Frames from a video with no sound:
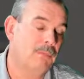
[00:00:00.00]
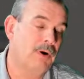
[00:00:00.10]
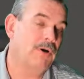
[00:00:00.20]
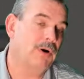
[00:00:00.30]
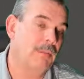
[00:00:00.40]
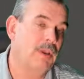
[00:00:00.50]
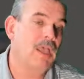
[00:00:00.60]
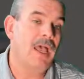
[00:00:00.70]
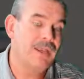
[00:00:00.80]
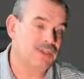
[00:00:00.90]
program.
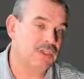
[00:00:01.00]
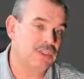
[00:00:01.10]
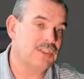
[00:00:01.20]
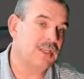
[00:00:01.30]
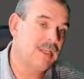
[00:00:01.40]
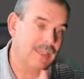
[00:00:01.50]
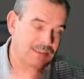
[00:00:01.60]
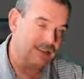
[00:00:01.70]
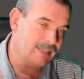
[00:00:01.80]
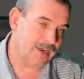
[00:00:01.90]
As you can see,
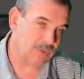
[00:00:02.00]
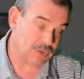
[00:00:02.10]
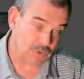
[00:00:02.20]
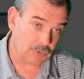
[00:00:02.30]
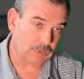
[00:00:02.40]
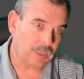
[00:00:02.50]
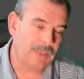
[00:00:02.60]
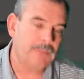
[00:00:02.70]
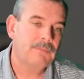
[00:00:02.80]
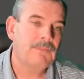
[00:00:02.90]
it is now
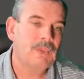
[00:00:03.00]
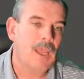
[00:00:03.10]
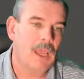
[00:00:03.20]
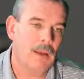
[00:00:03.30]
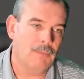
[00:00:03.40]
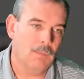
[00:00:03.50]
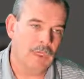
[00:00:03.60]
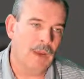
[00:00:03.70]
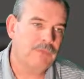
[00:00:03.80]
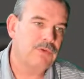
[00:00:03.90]
installing. We
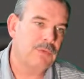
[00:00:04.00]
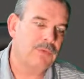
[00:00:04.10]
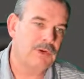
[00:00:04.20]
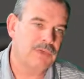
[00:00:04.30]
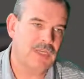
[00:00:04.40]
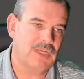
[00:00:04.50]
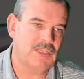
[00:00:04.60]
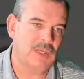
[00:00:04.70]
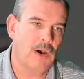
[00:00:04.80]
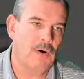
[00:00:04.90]
go through the
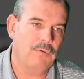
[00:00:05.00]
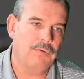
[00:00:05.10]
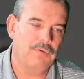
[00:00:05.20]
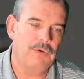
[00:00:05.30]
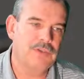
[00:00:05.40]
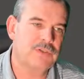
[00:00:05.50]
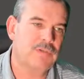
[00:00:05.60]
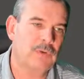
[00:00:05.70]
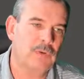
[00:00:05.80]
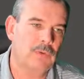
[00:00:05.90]
process of, first
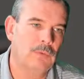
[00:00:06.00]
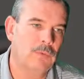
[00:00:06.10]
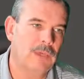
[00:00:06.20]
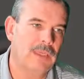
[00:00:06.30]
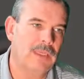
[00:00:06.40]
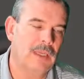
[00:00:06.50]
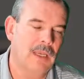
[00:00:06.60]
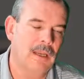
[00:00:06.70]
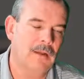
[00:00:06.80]
of all, we